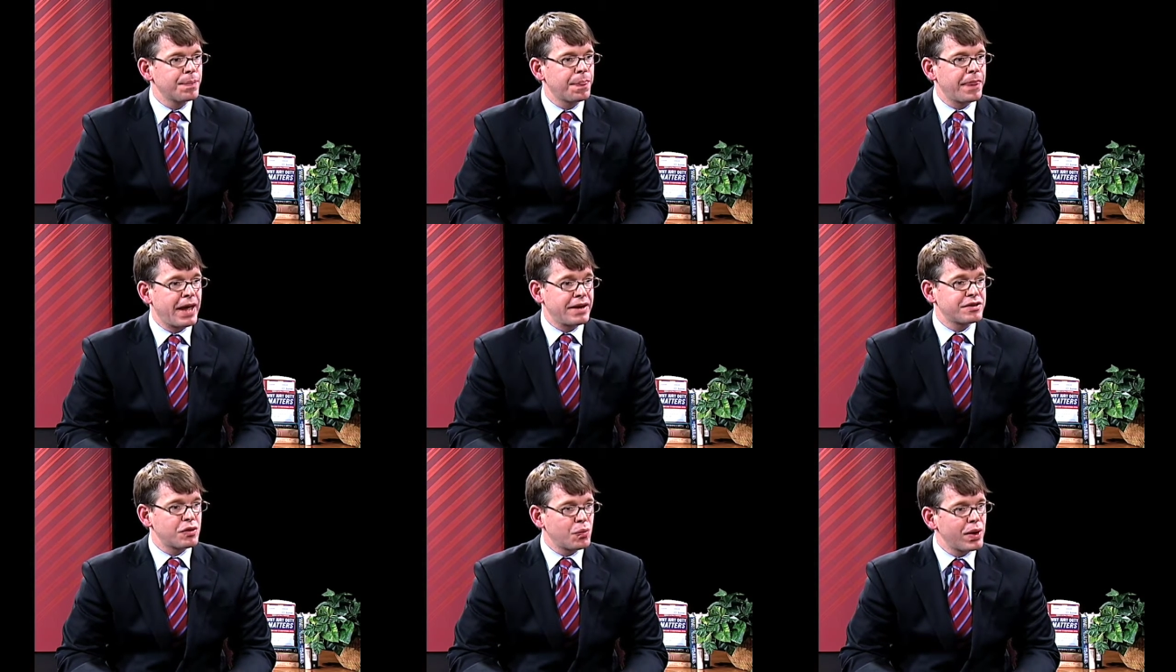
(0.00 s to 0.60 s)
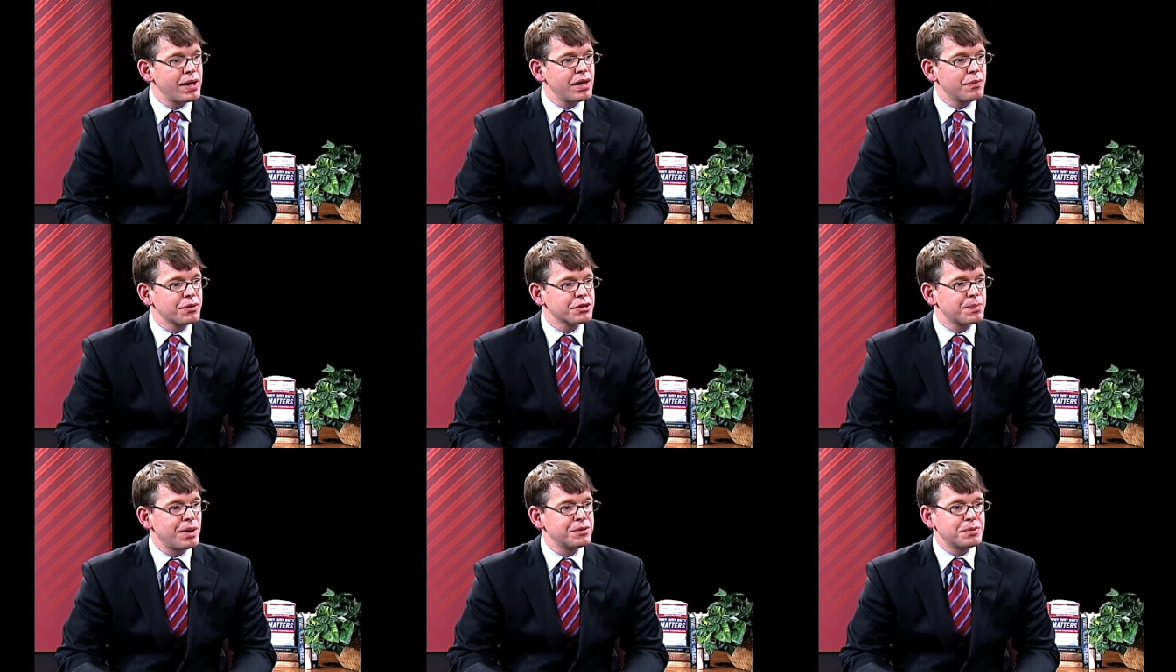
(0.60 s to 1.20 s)
And it's a weighty
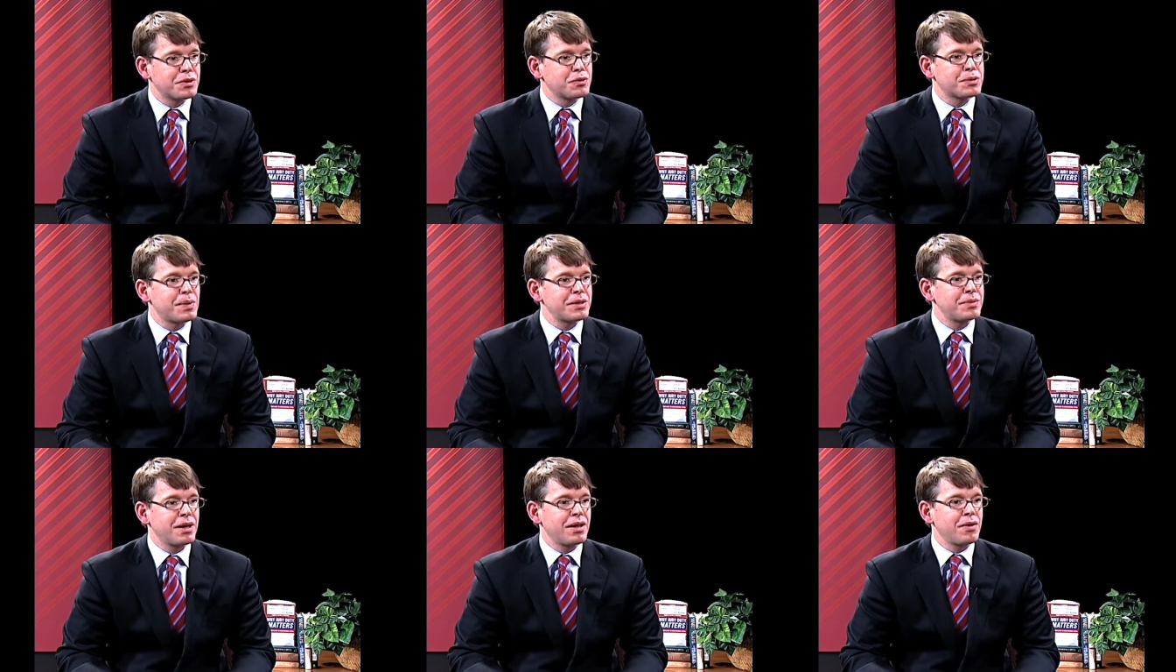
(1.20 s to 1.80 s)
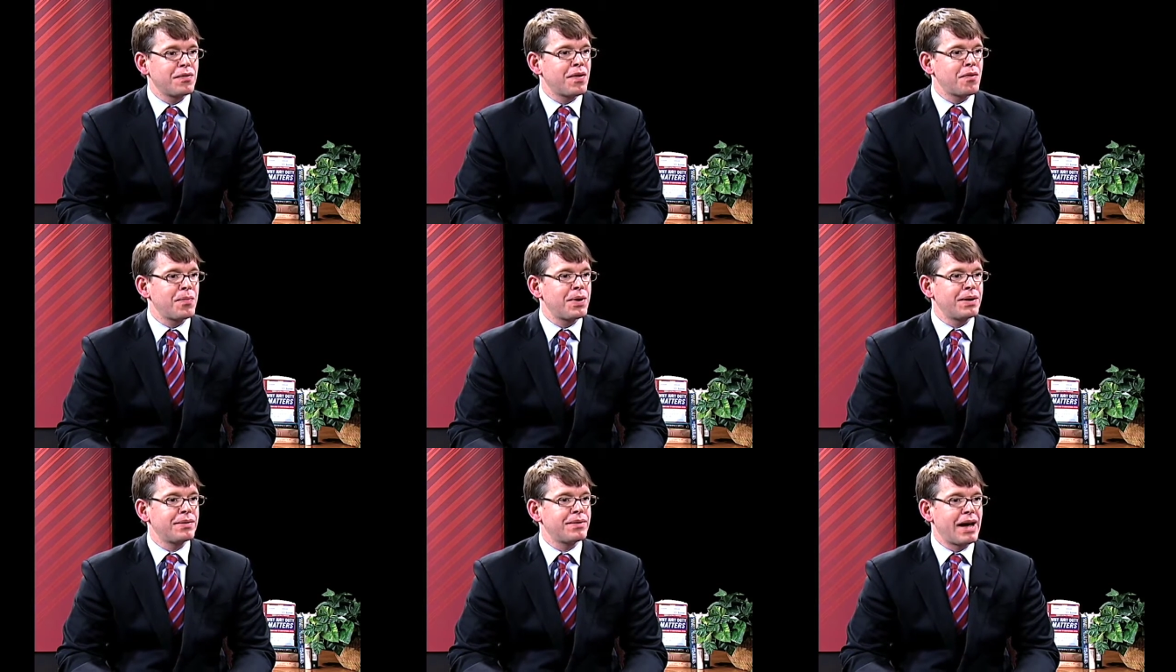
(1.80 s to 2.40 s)
responsibility. It's a responsibility that you've never
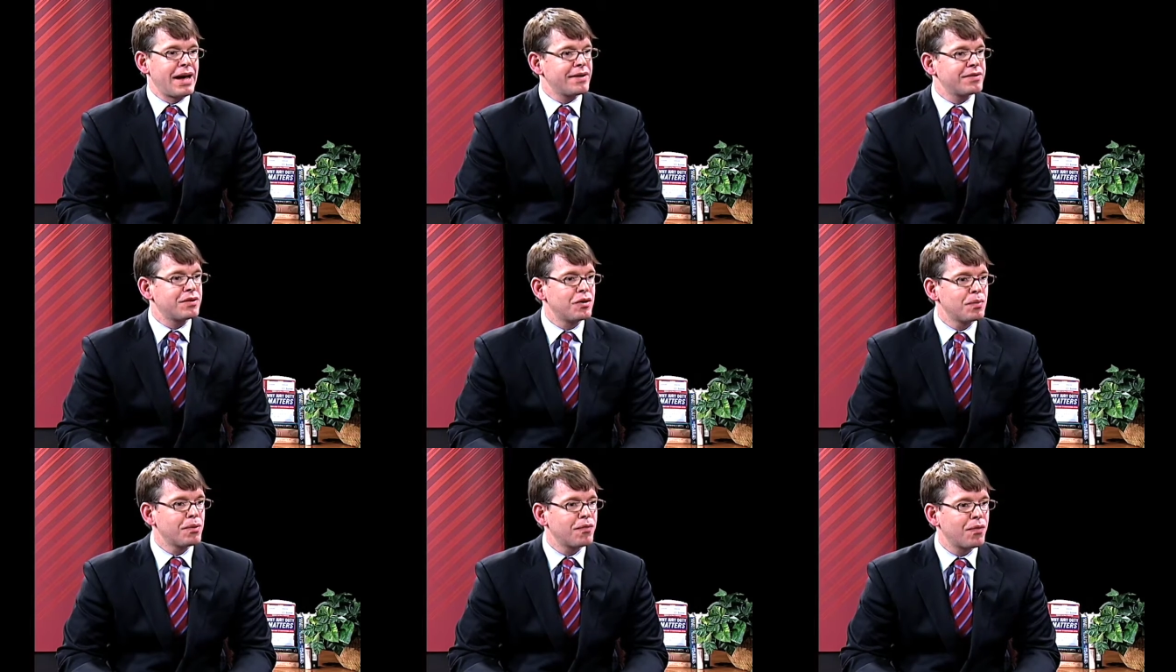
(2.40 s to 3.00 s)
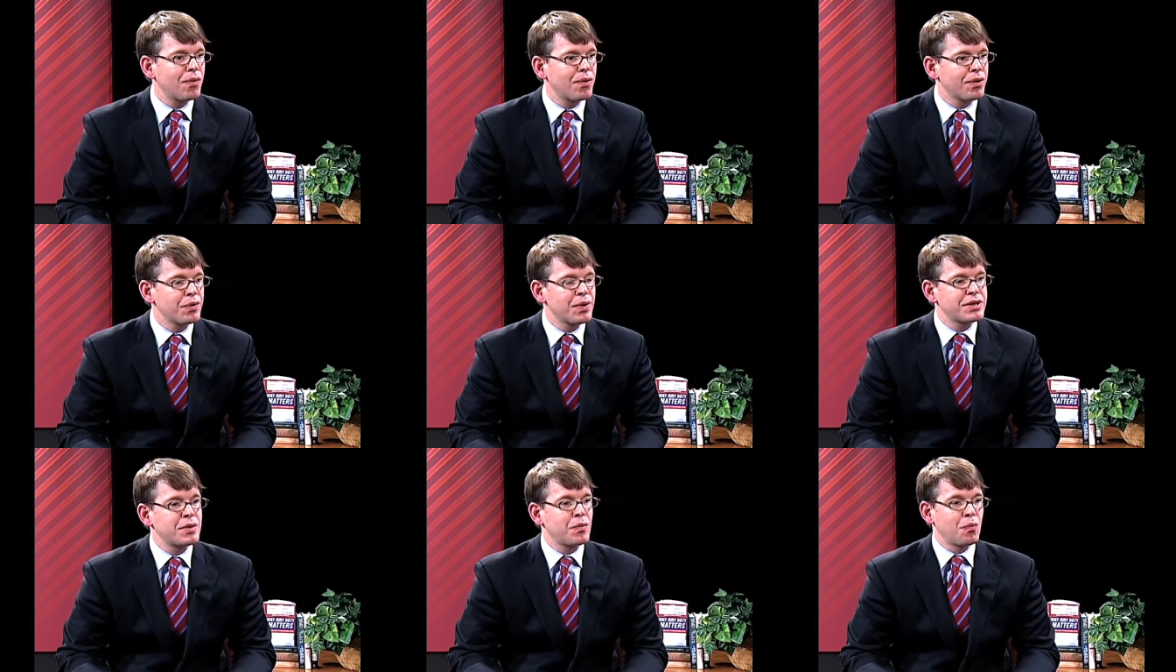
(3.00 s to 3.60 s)
been asked to do before. You
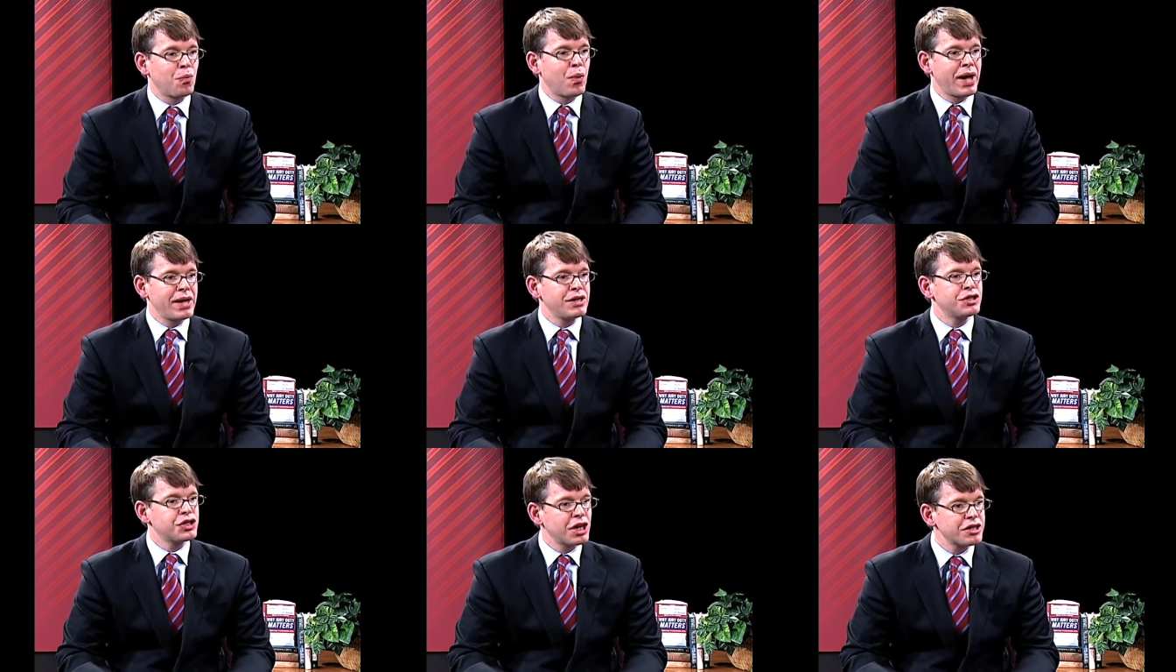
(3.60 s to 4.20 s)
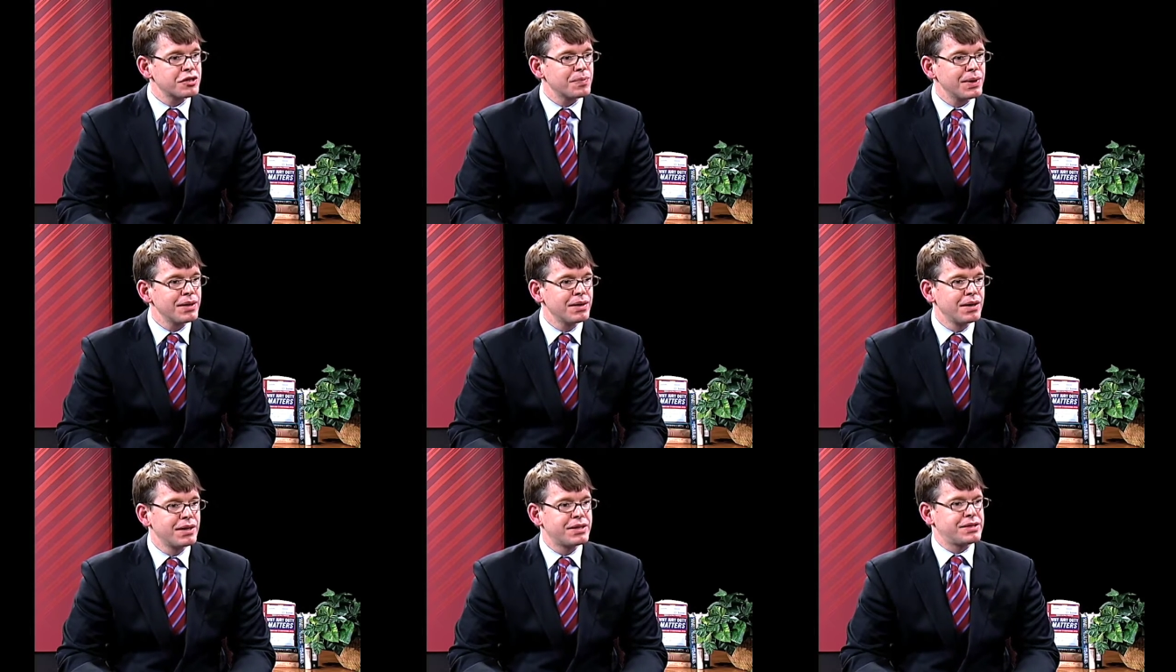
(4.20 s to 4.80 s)
get to weigh judgment,
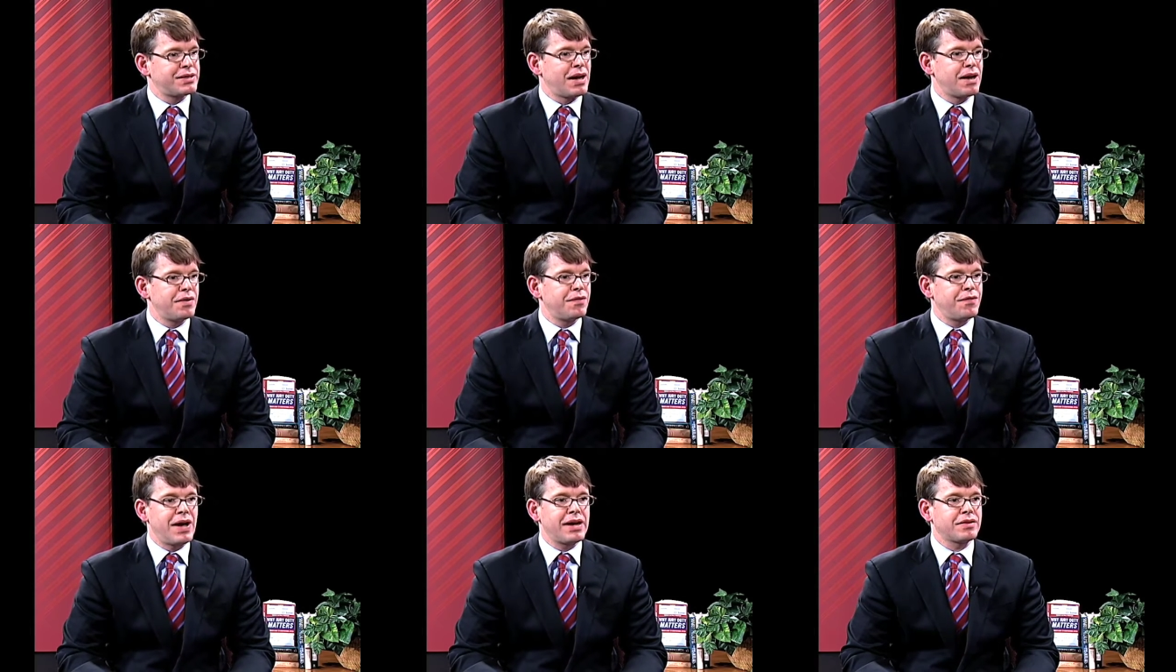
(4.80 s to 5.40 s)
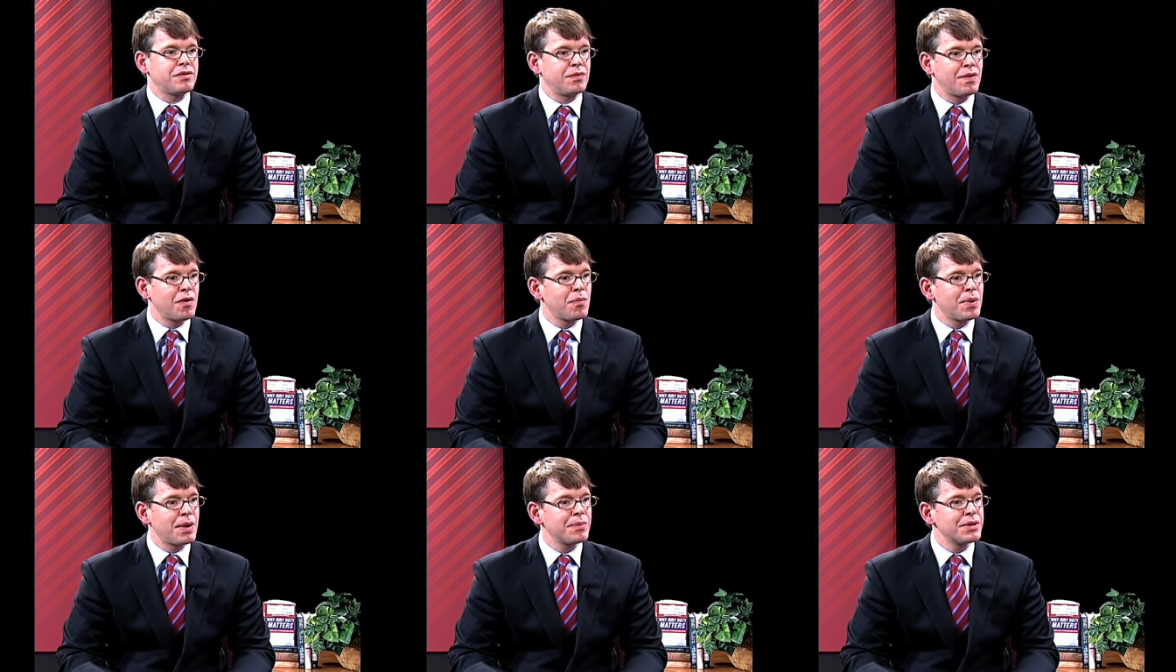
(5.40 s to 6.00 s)
decide facts you've never
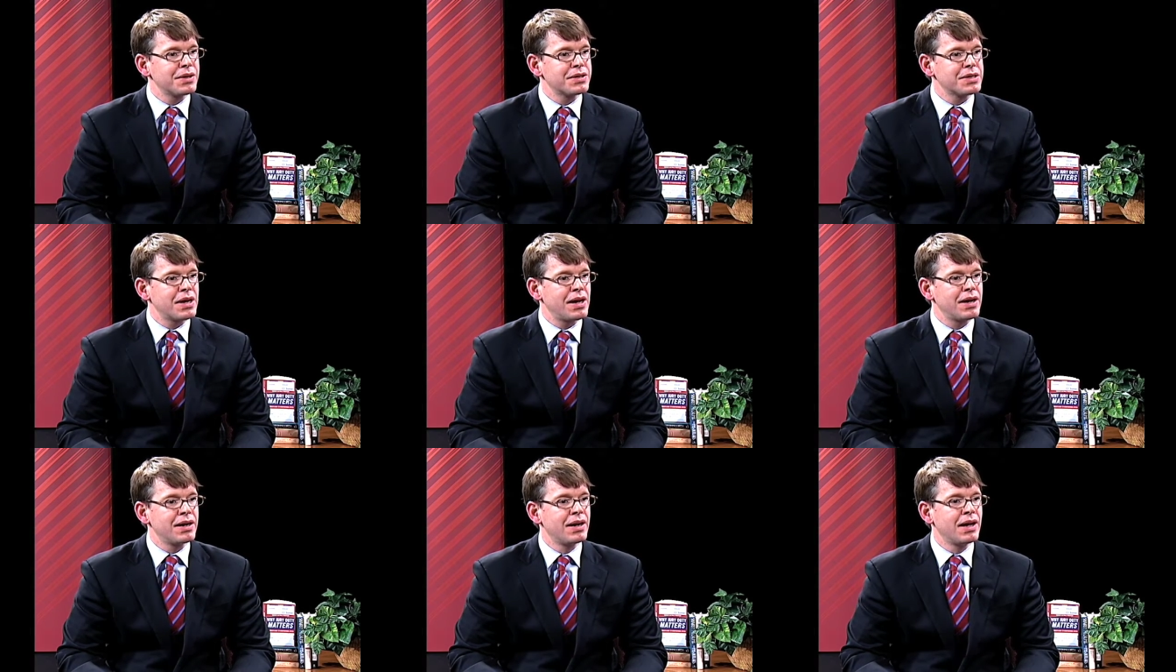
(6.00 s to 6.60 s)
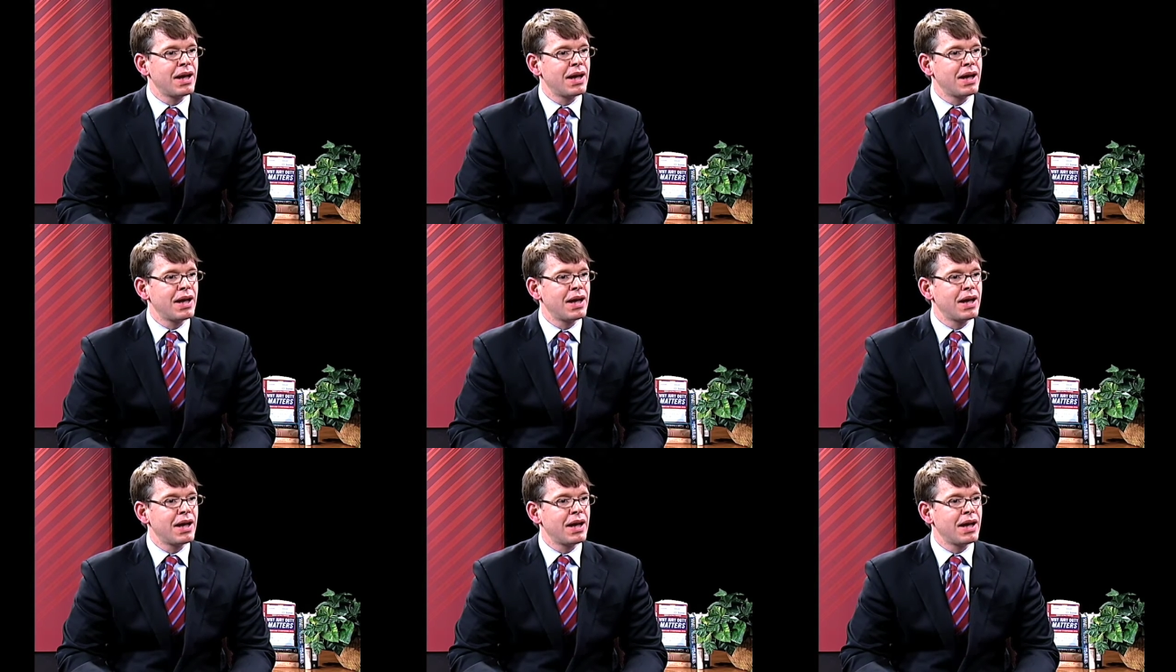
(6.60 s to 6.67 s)
been able to decide.